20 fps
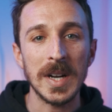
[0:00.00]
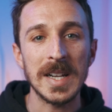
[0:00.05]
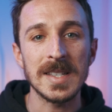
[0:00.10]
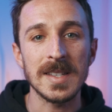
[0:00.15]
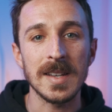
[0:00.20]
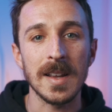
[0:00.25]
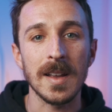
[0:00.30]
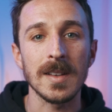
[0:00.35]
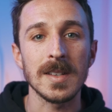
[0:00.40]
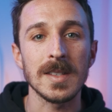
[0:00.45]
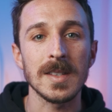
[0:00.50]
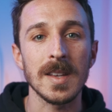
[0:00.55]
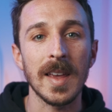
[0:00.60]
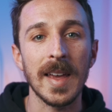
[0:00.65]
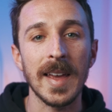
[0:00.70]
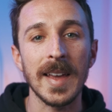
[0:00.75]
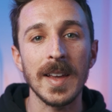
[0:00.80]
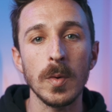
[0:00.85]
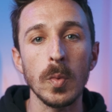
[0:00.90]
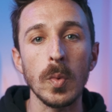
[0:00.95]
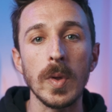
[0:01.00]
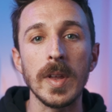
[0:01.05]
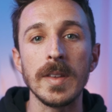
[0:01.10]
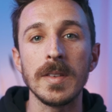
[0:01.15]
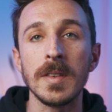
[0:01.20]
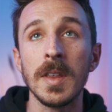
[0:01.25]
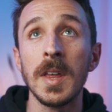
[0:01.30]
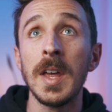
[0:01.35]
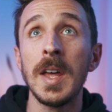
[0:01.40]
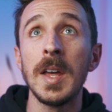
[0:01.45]
it sounds like
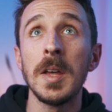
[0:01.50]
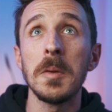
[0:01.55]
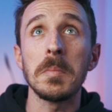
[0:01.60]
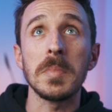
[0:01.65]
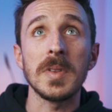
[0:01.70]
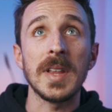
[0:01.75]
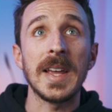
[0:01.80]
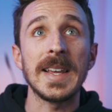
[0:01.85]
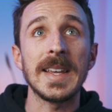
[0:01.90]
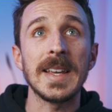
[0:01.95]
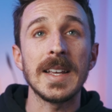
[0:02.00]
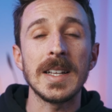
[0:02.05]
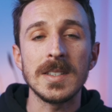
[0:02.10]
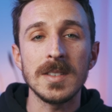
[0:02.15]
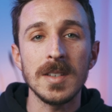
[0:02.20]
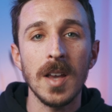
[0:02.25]
with blankets